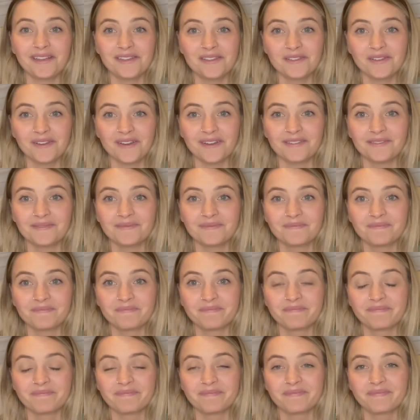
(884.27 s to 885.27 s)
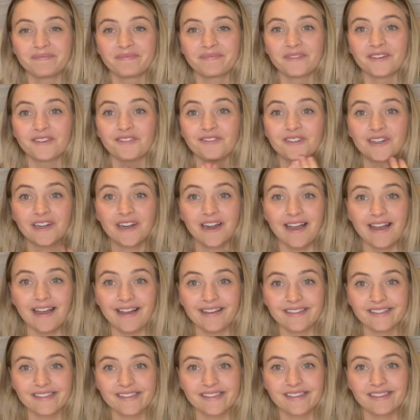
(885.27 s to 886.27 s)
one for
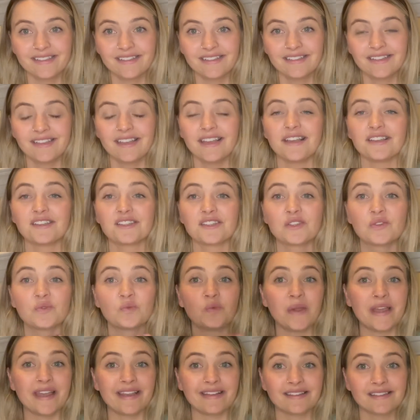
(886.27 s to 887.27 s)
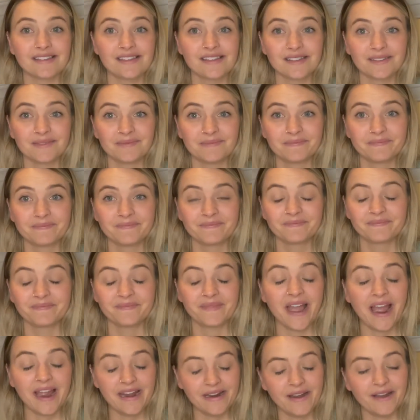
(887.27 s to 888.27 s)
us is swings.
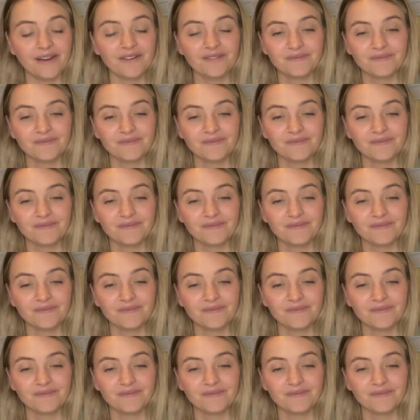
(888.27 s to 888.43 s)
I know.